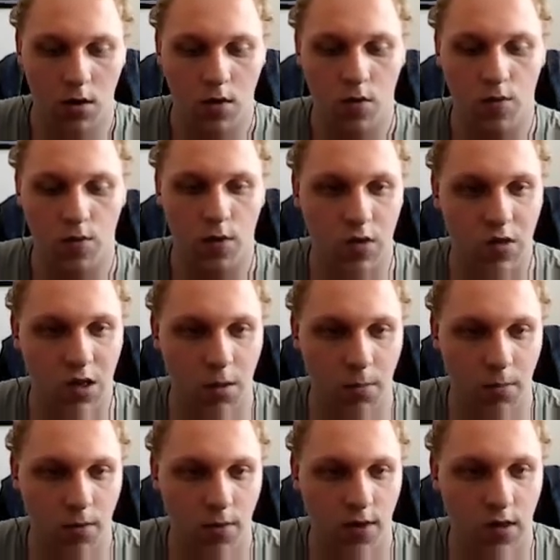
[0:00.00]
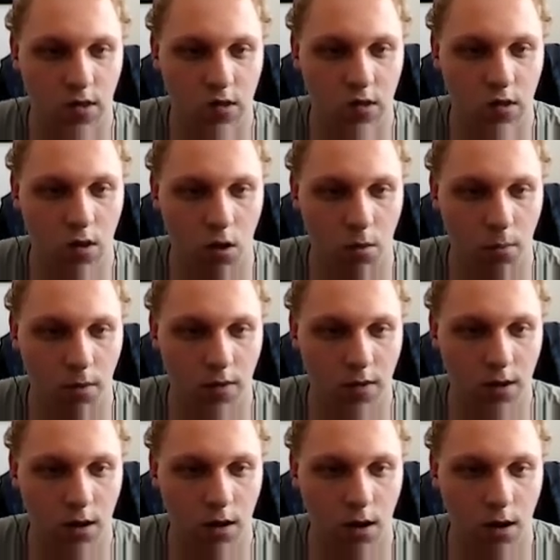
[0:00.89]
So for example, these
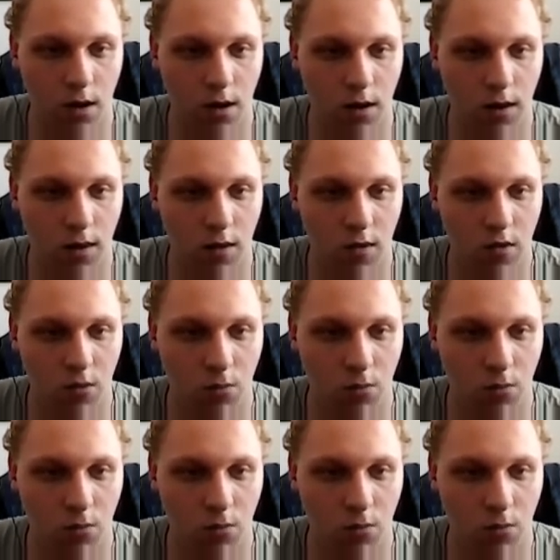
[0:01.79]
commented lines,